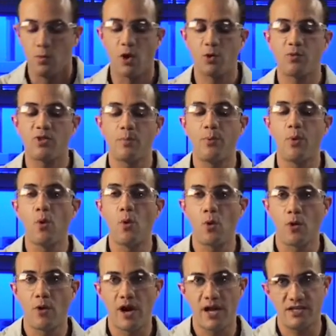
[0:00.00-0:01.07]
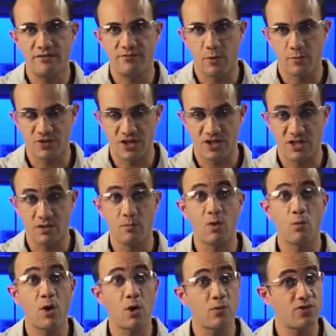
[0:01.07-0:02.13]
one with a poor anti-foam system
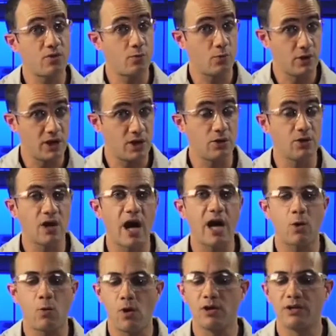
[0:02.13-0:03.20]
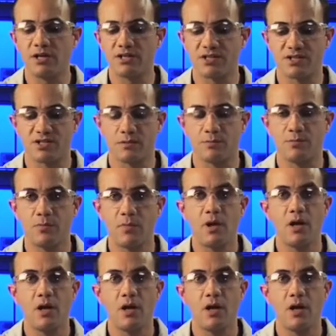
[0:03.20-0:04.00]
and one with a really good high-quality system.